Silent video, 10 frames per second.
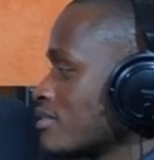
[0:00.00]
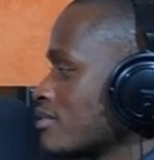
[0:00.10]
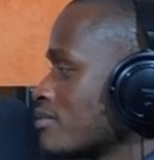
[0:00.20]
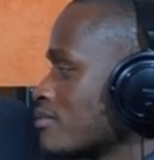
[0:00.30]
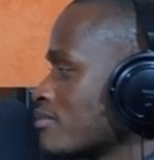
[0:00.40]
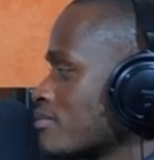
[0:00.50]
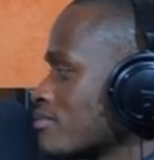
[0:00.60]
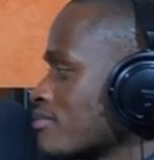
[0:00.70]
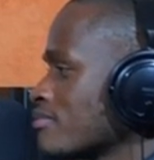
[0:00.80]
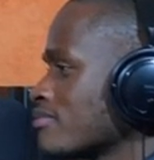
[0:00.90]

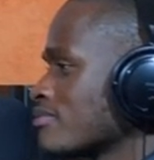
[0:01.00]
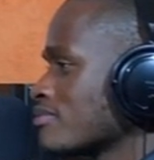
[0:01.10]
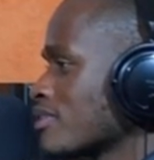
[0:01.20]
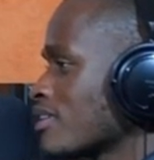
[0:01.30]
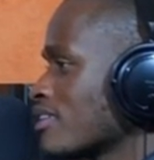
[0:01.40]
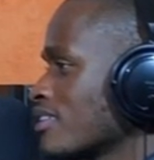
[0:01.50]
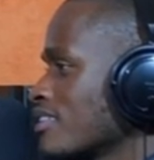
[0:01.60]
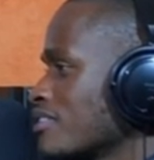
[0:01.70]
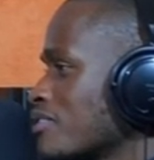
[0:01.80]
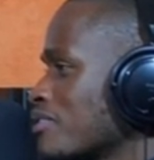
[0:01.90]

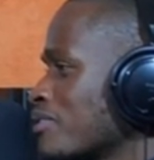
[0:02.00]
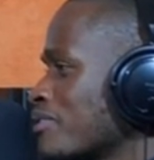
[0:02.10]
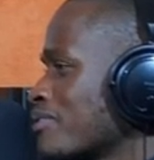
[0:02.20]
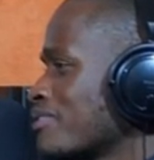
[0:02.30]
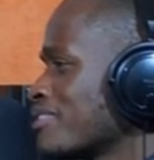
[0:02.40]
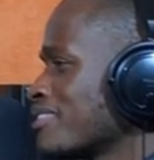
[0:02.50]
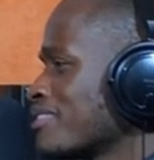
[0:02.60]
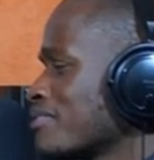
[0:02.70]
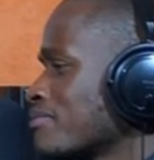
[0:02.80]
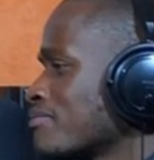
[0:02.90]

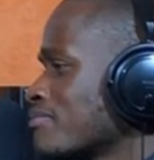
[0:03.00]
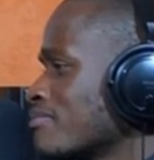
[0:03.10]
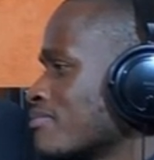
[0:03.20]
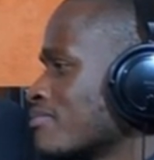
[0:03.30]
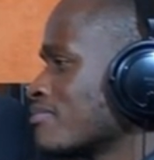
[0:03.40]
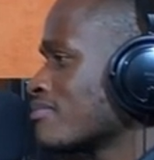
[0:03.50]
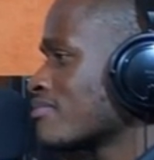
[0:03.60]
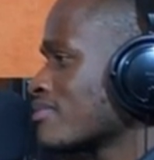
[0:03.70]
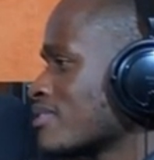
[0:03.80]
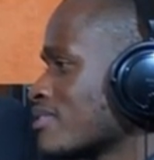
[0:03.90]
This person isn't speaking.